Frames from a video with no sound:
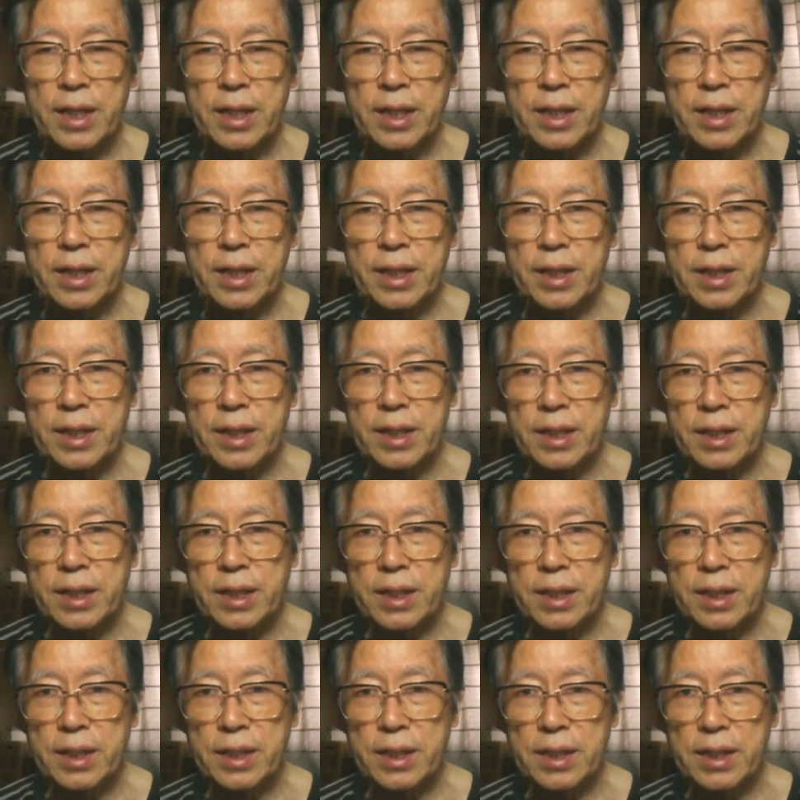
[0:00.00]

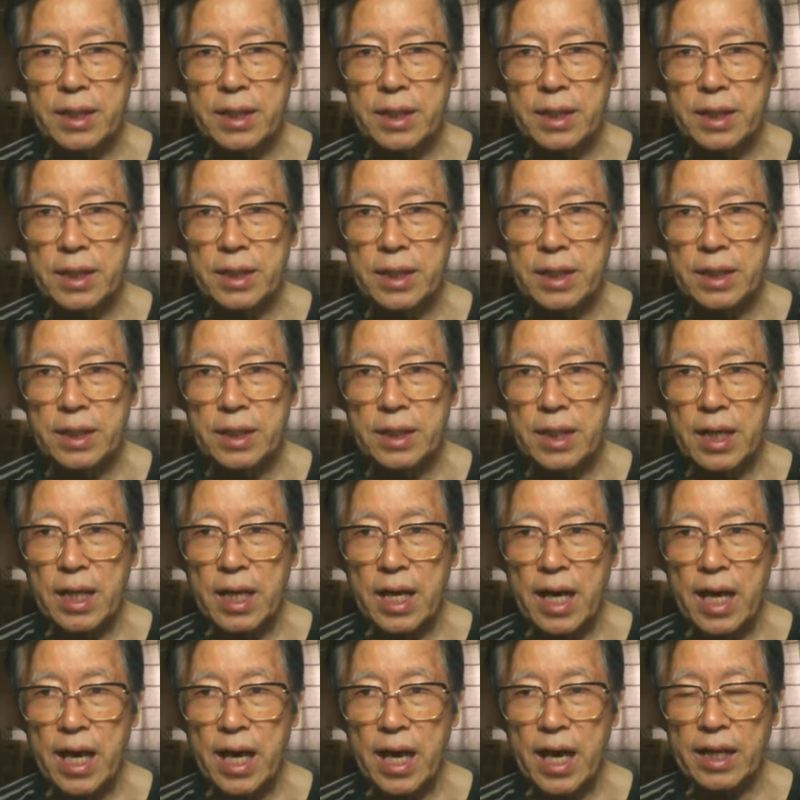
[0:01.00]

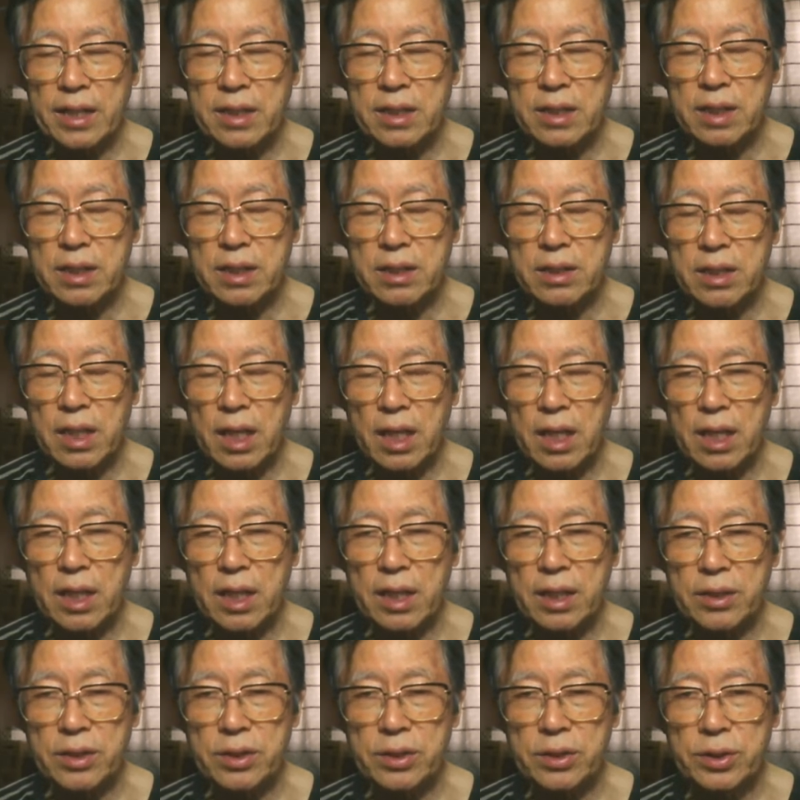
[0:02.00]
at the
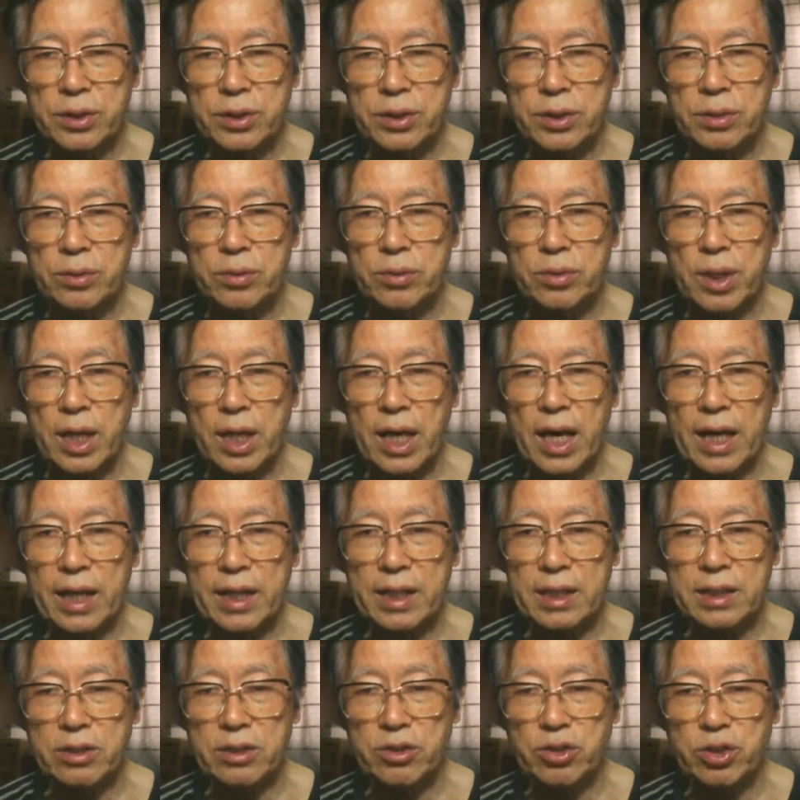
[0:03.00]
site, we
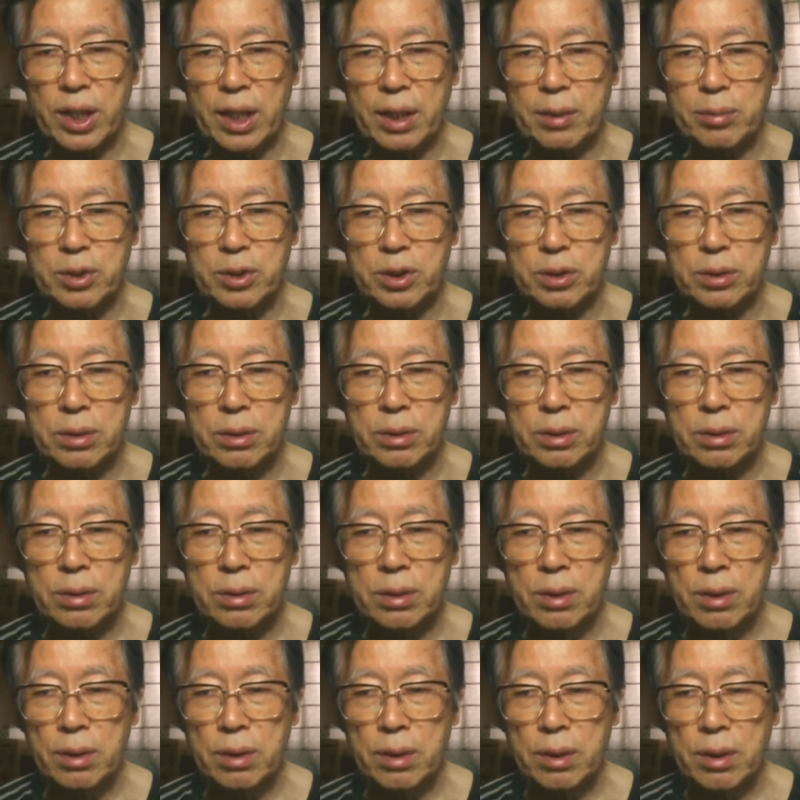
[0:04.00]
had a trouble.
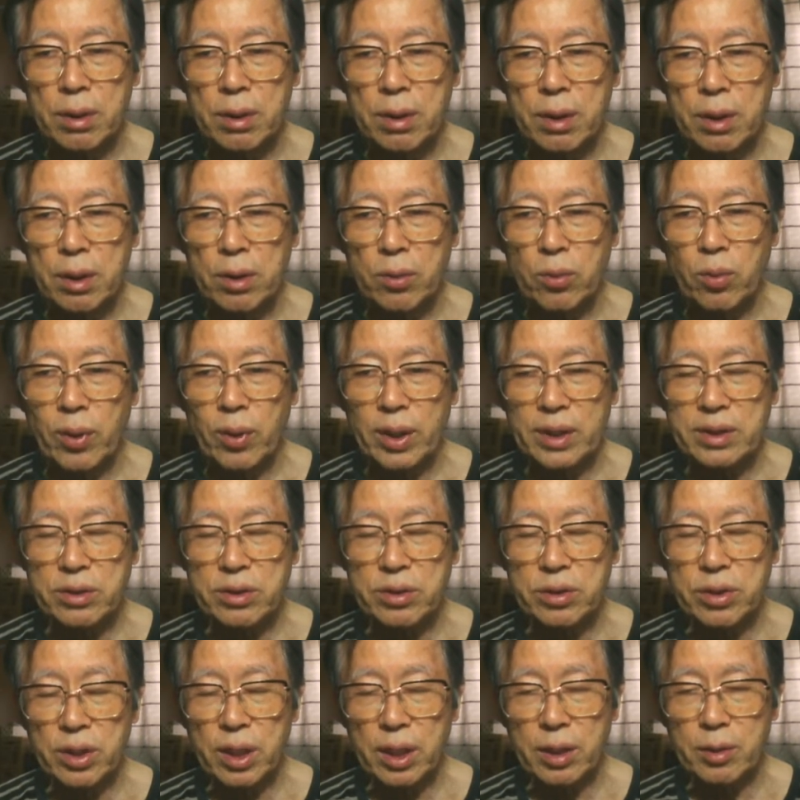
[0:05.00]
One
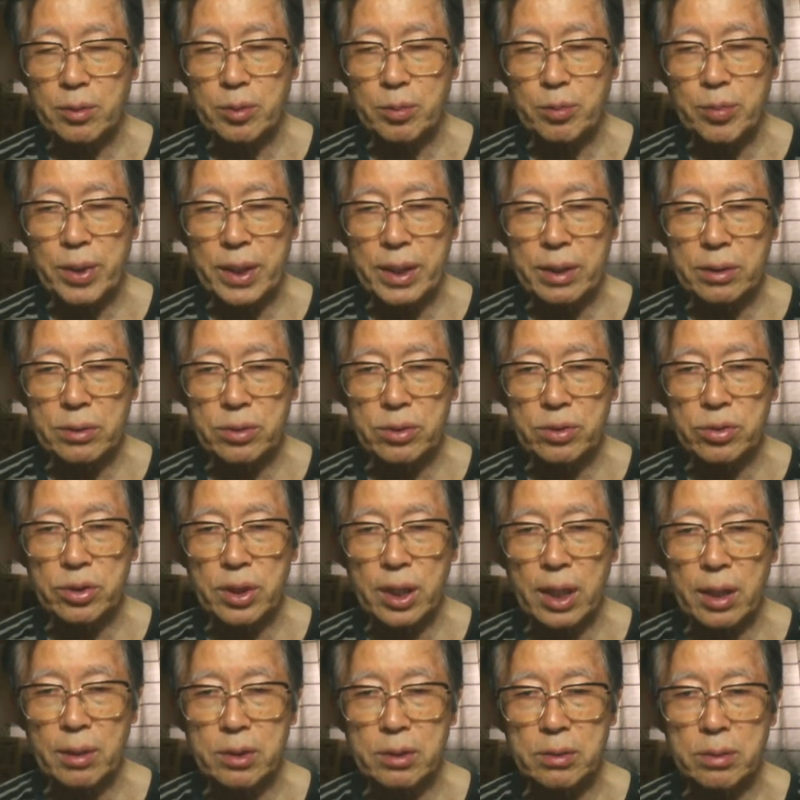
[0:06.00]
trouble, big
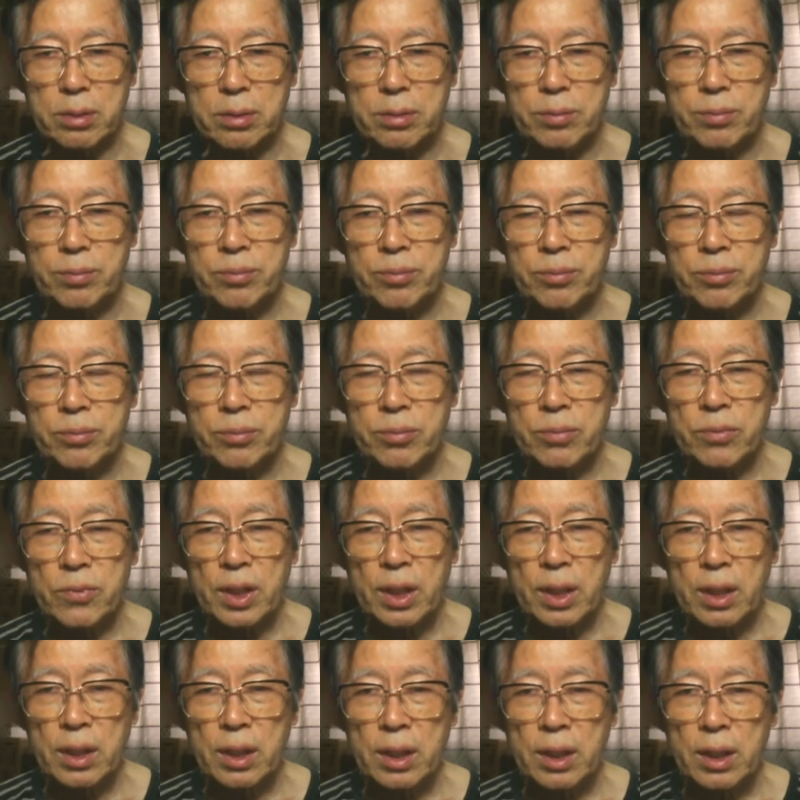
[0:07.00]
trouble.
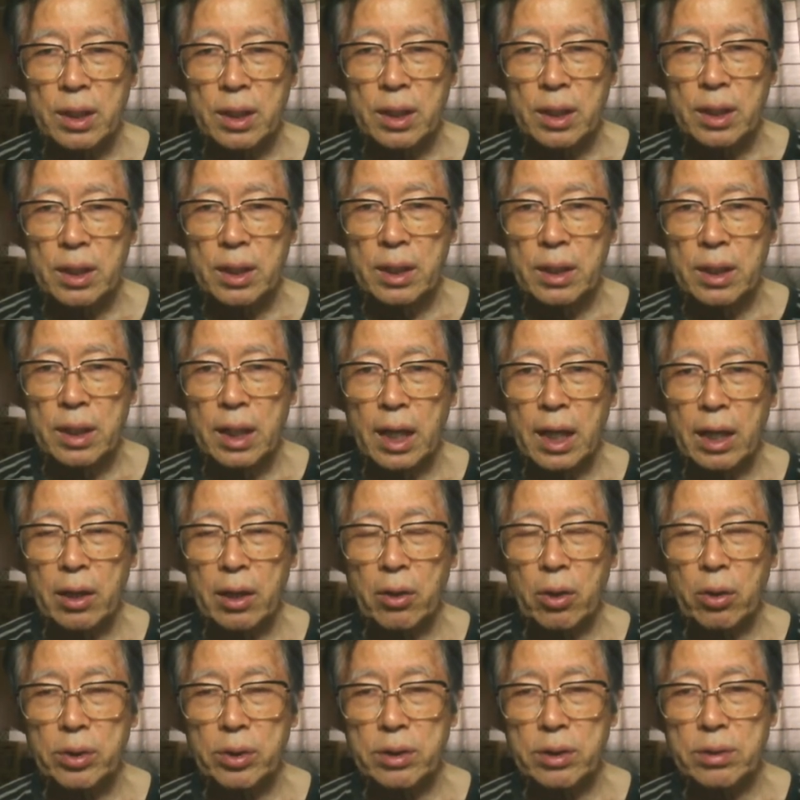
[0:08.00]

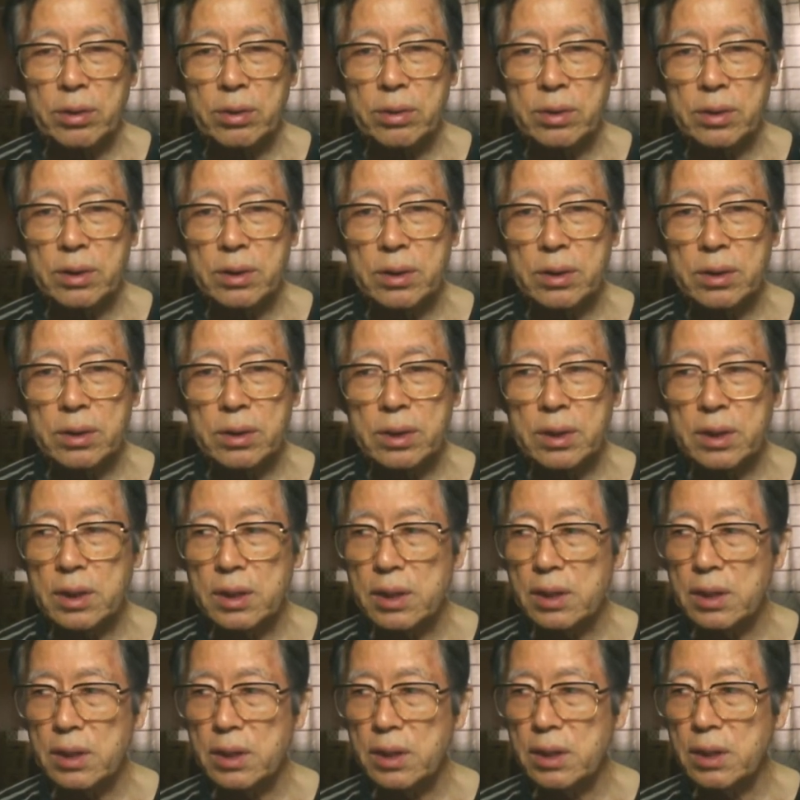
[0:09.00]
According to
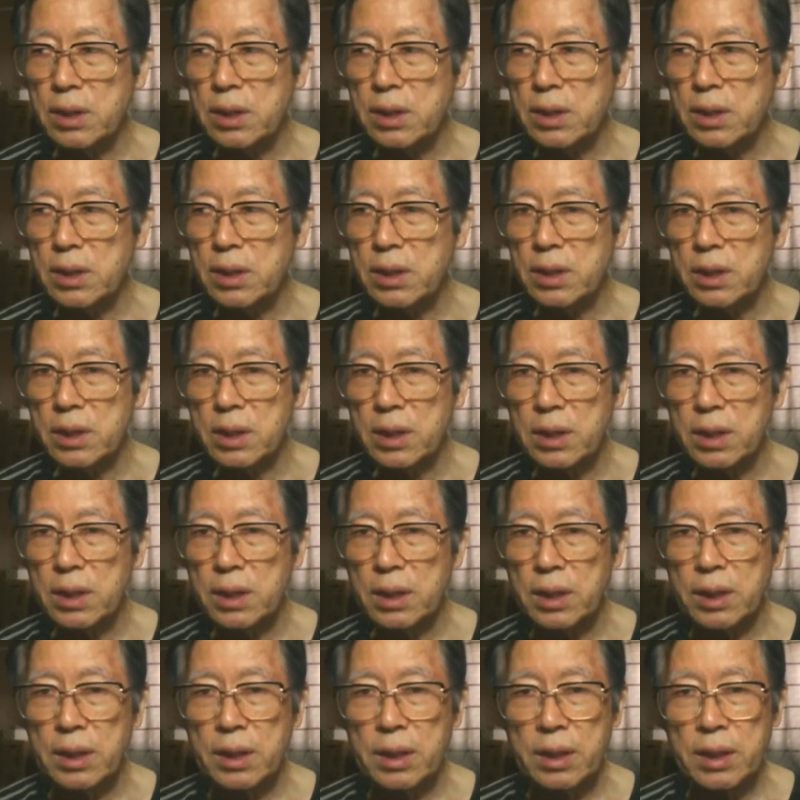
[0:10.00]
the
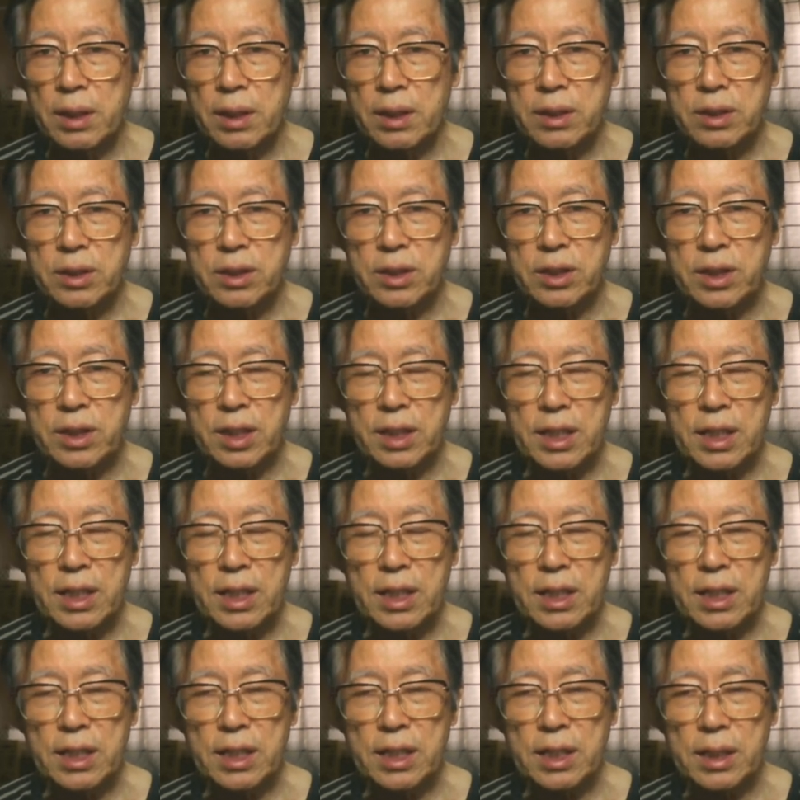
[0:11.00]

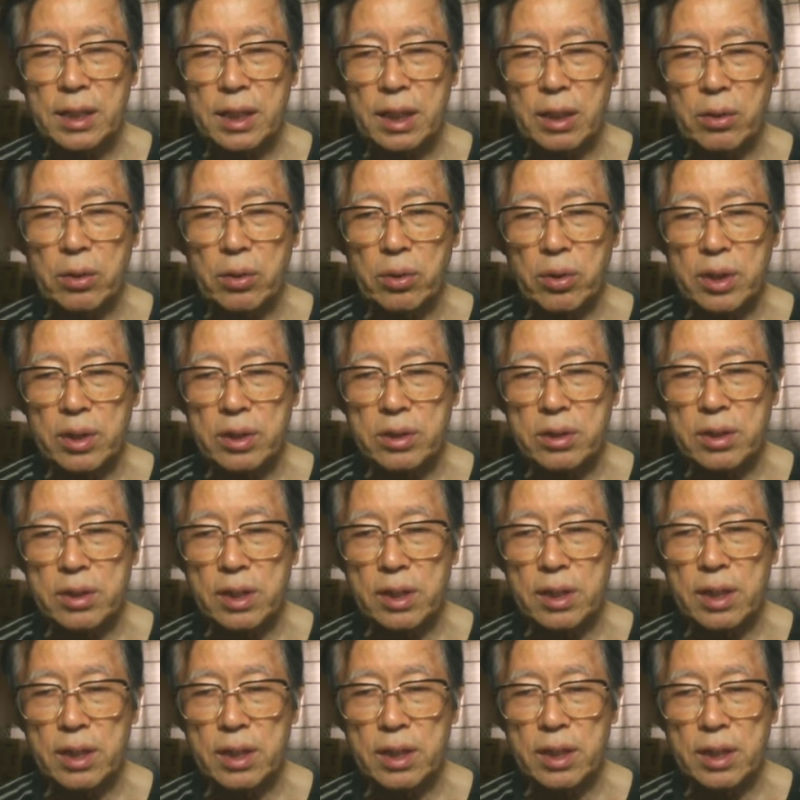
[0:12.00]
city, Nagoya
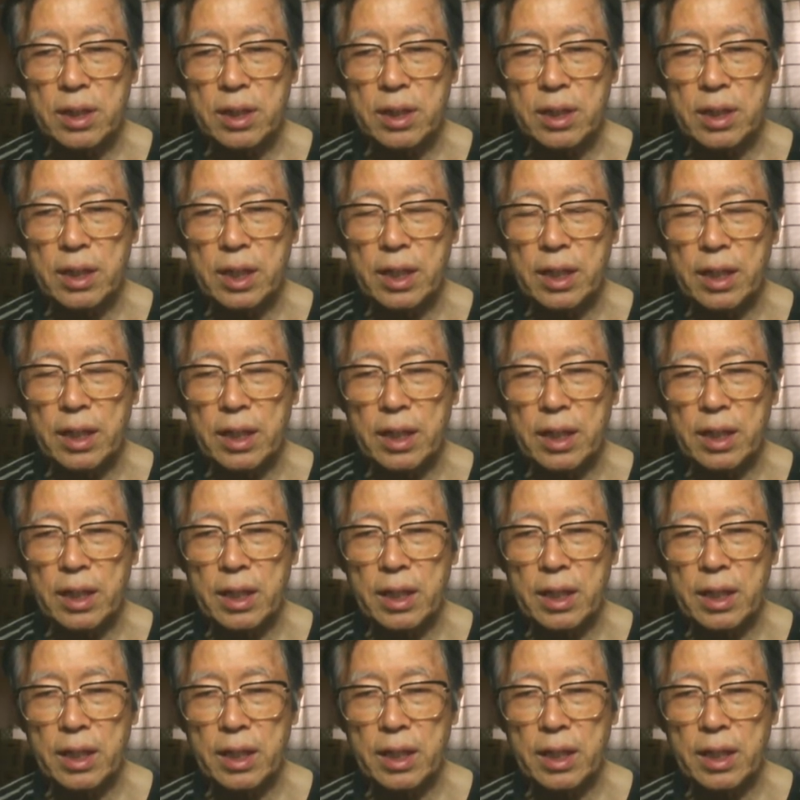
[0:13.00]
City